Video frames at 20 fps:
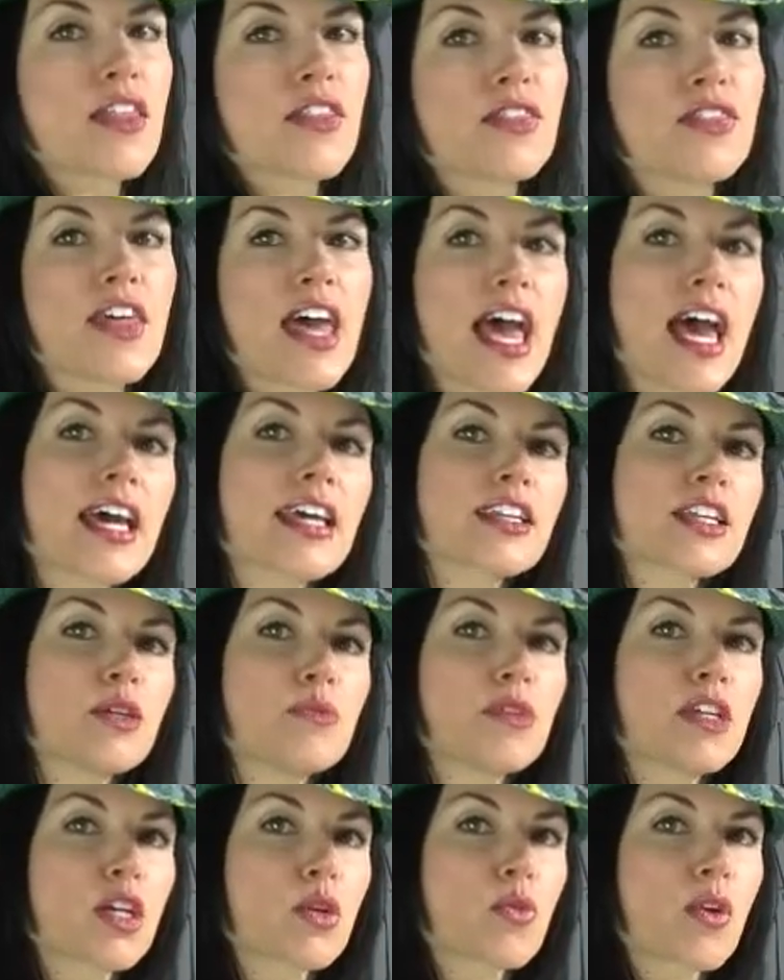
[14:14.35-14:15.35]
that can
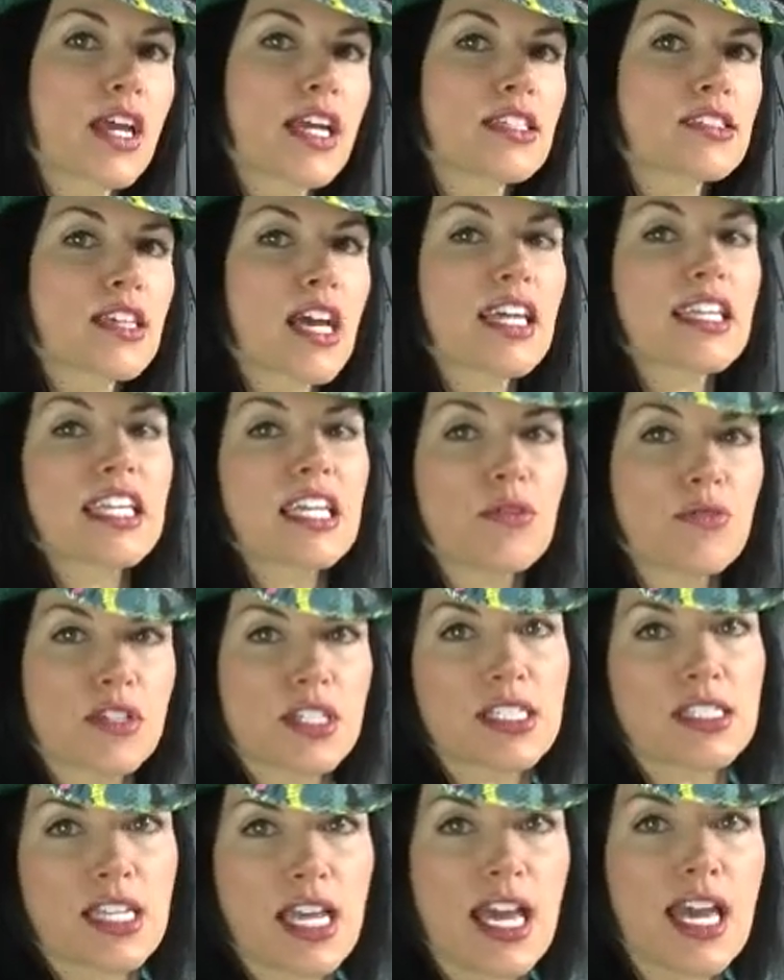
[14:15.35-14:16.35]
be erased. I'd give it
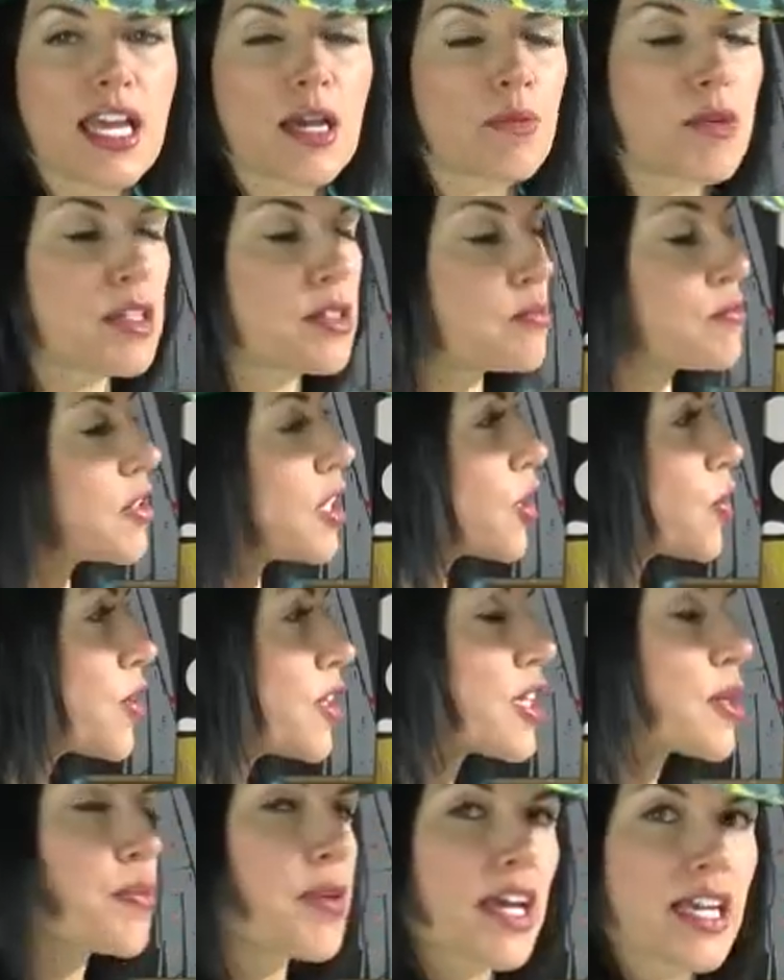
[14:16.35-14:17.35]
a day. I mean,
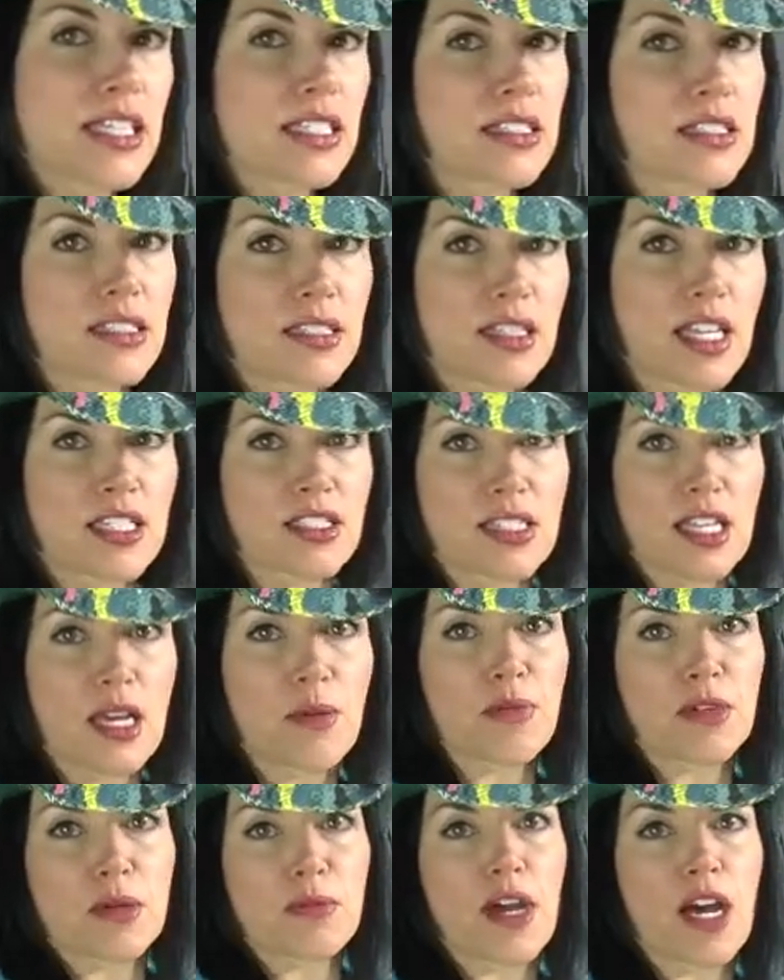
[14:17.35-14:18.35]
acrylic paint sets
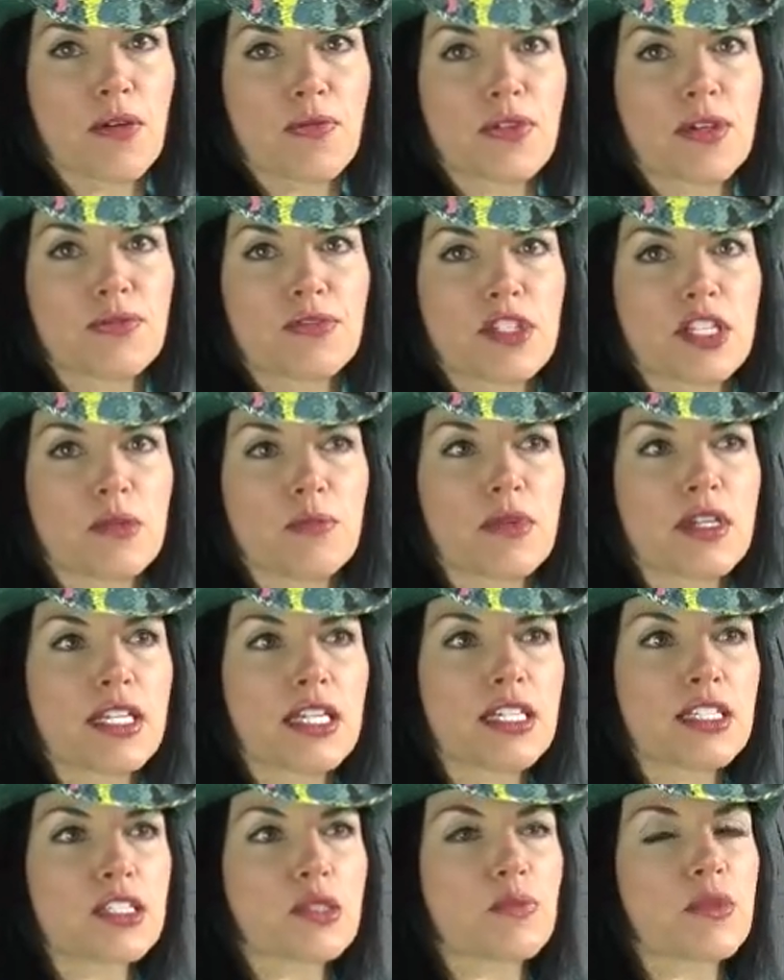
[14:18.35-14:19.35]
up in about 15
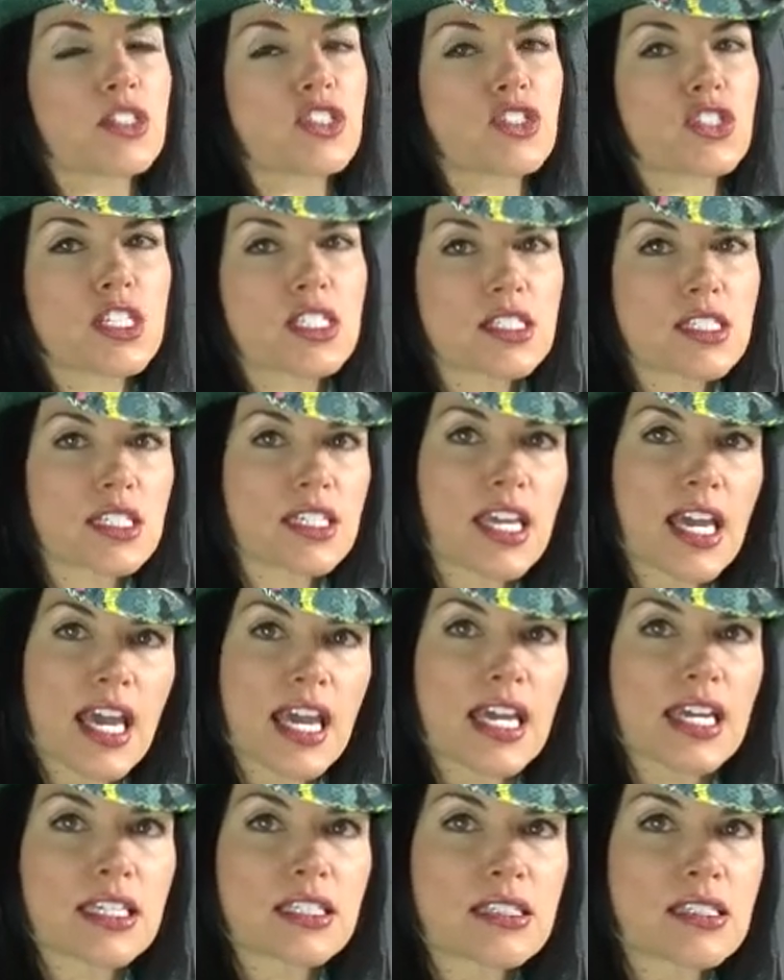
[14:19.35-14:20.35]
minutes, but just in
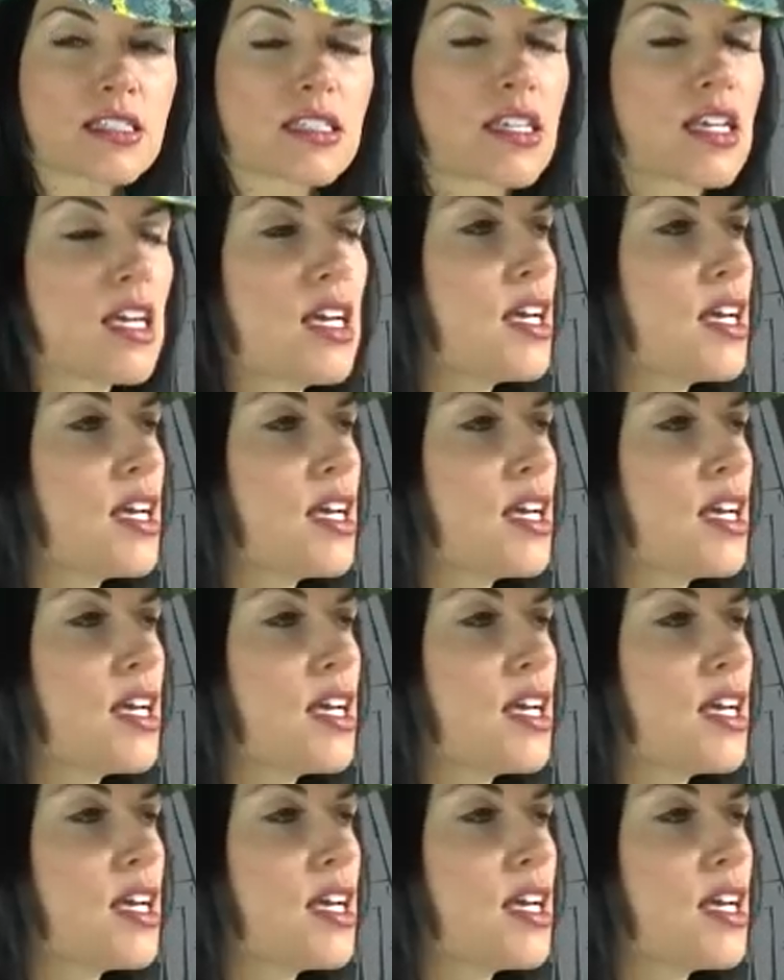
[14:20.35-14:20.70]
case,